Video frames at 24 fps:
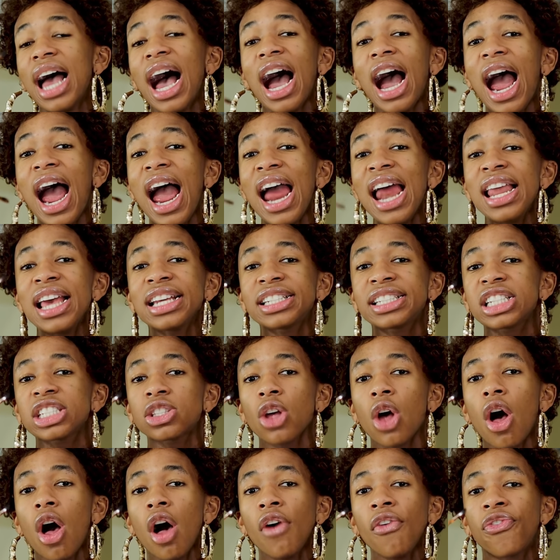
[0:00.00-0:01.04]
Eyelashes
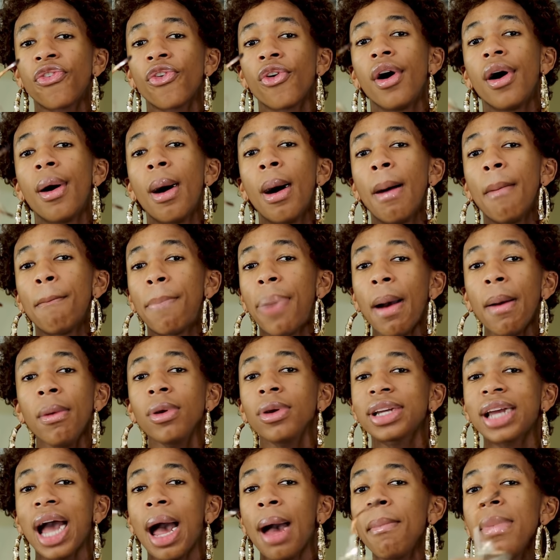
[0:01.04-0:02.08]
off, bubble
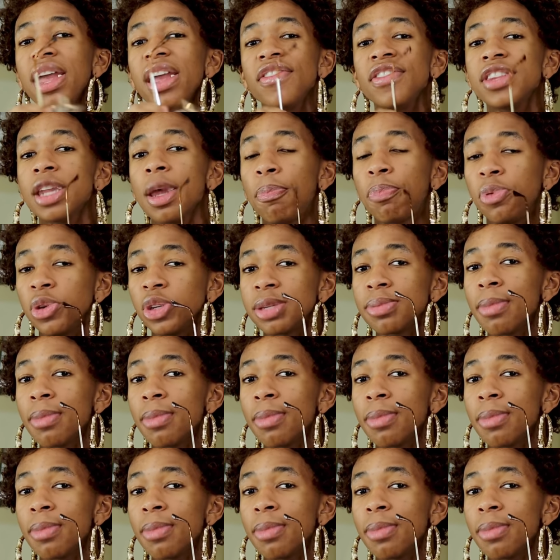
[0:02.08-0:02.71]
gum, even the beauty